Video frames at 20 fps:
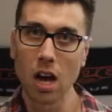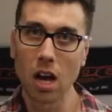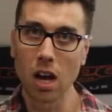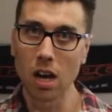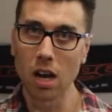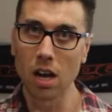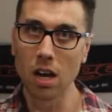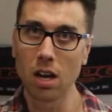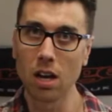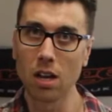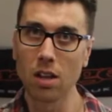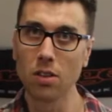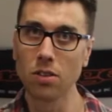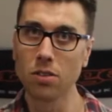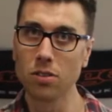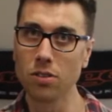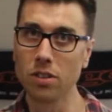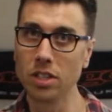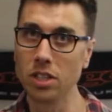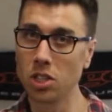uh,
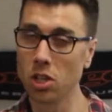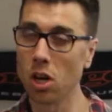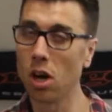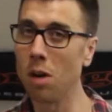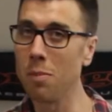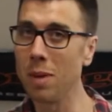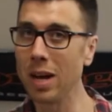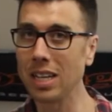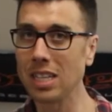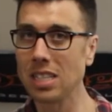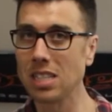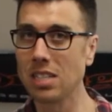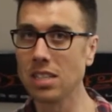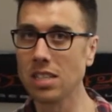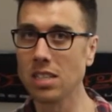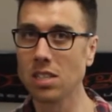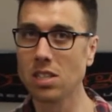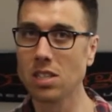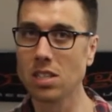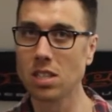the tarmac
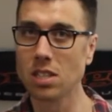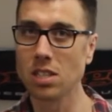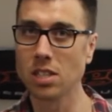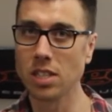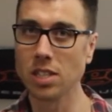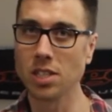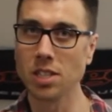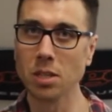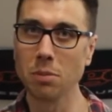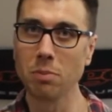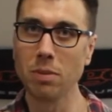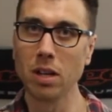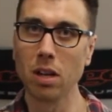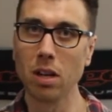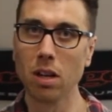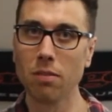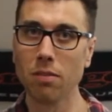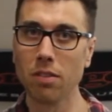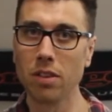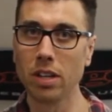sits sits in the
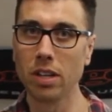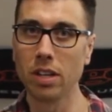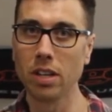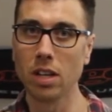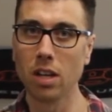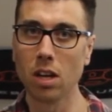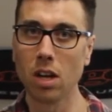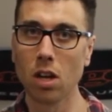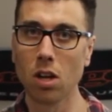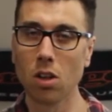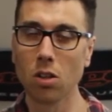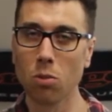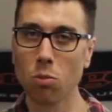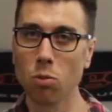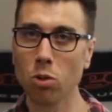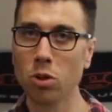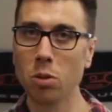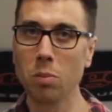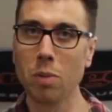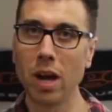middle of the uh, the
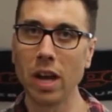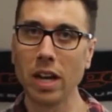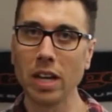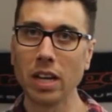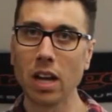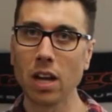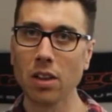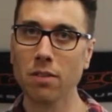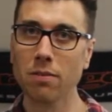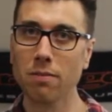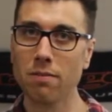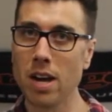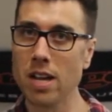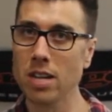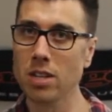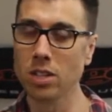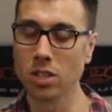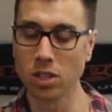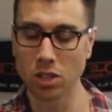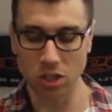Roubaix and the
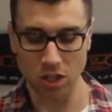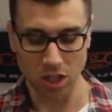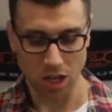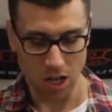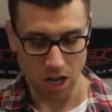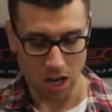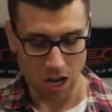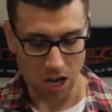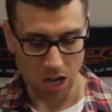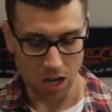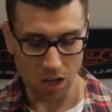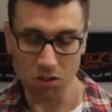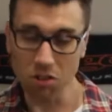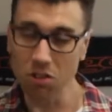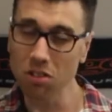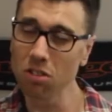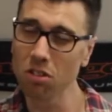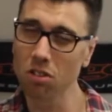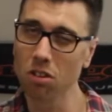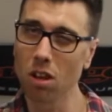Venge. Uh,
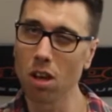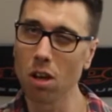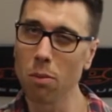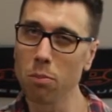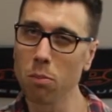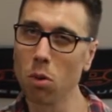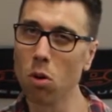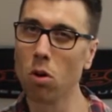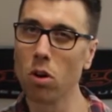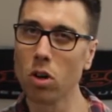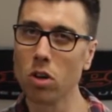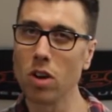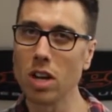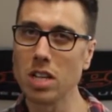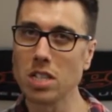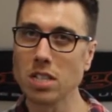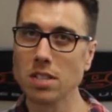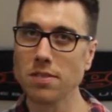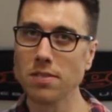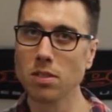so this is a, uh, more
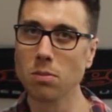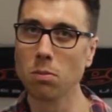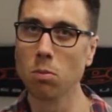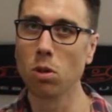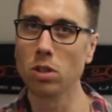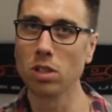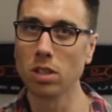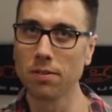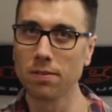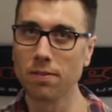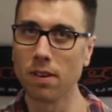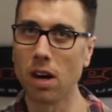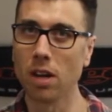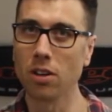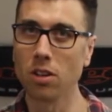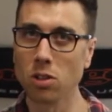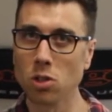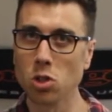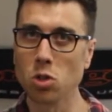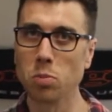aggressive than what you'd
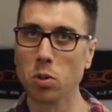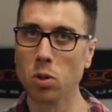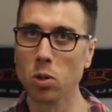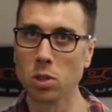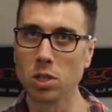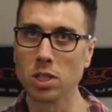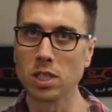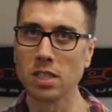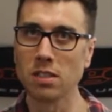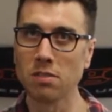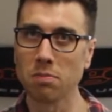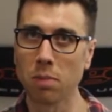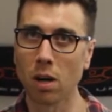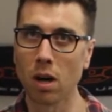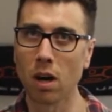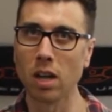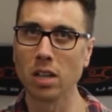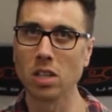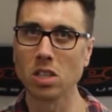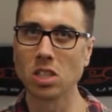find on a sportive bike.